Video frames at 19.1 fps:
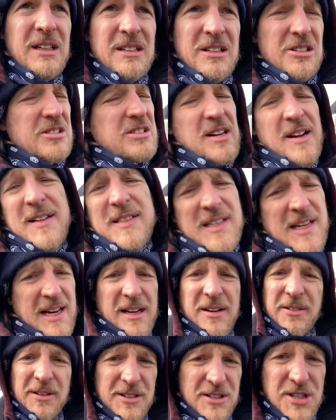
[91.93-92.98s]
there's tons of
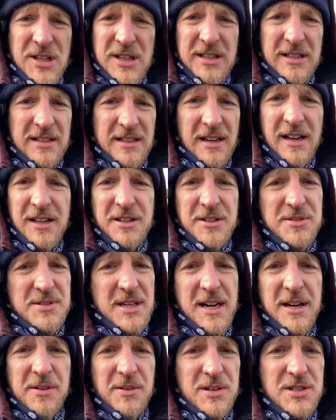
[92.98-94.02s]
acreage, unused
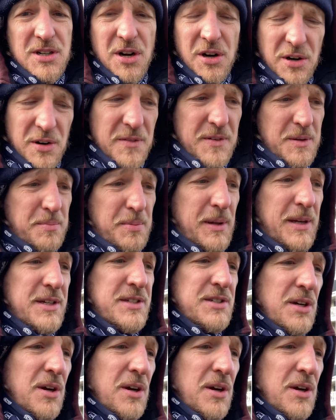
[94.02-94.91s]
acreage all over the place.